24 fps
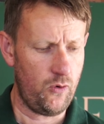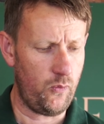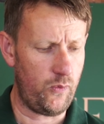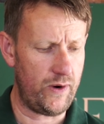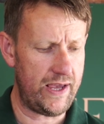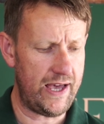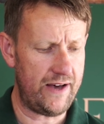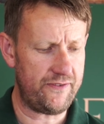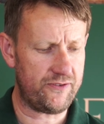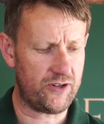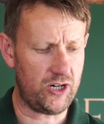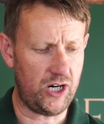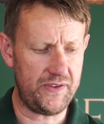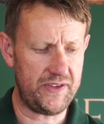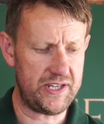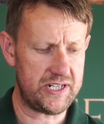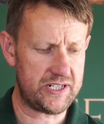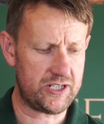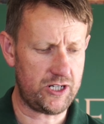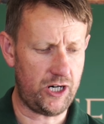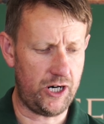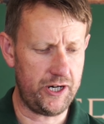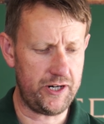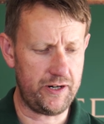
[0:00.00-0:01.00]
We have got this
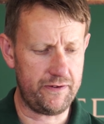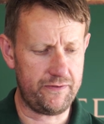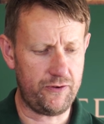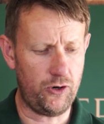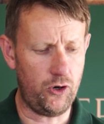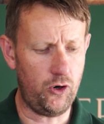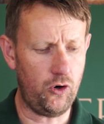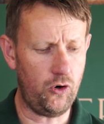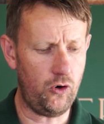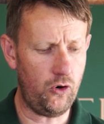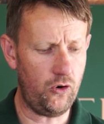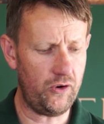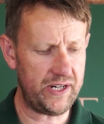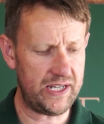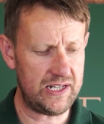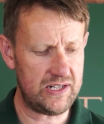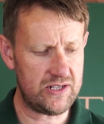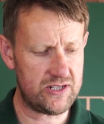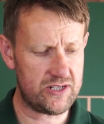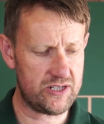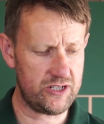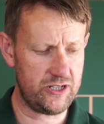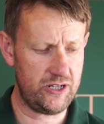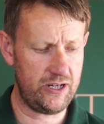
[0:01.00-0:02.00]
kind of horn
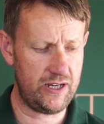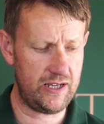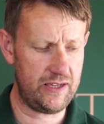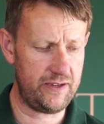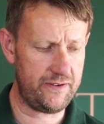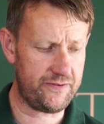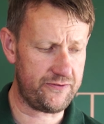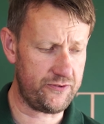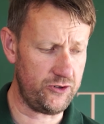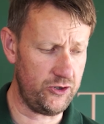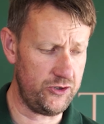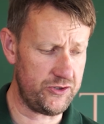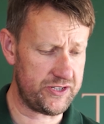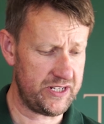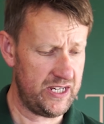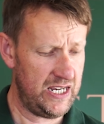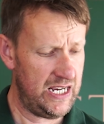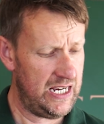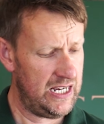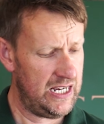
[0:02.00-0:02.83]
insert in the front.